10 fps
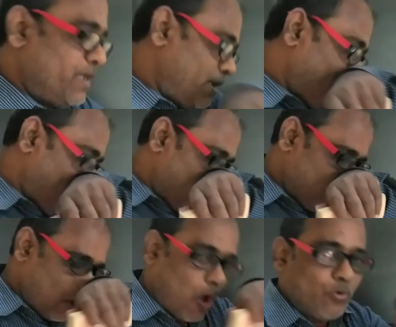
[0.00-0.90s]

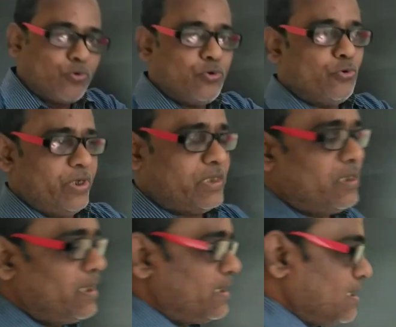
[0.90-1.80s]
derivatives, how to do it?
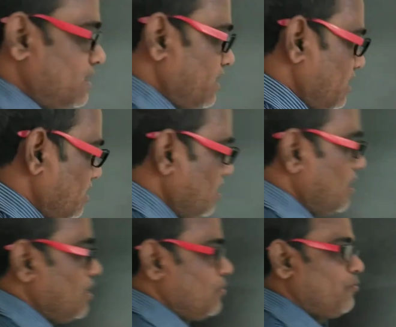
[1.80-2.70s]
Let us take
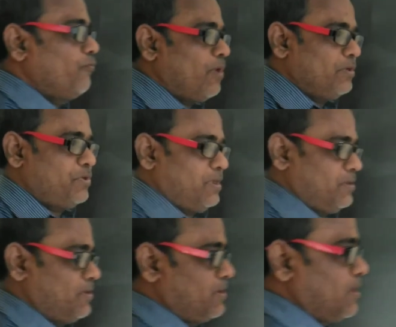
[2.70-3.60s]
two
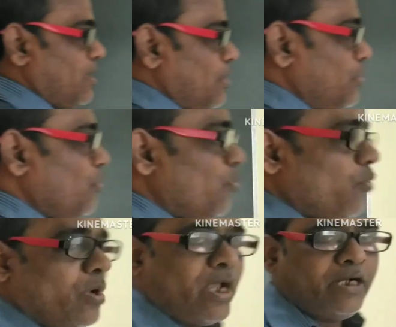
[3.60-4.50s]
functions u
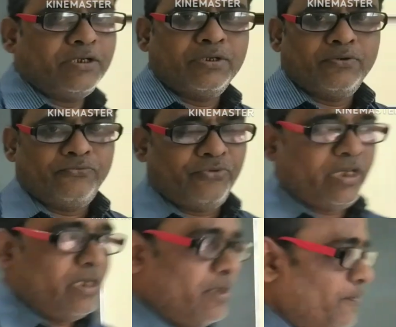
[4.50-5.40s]
and
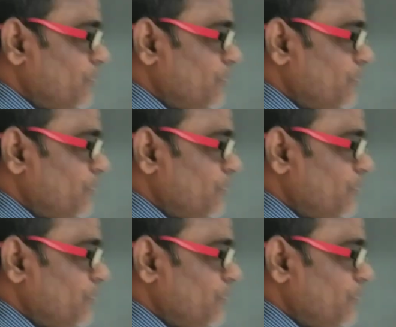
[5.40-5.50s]
v.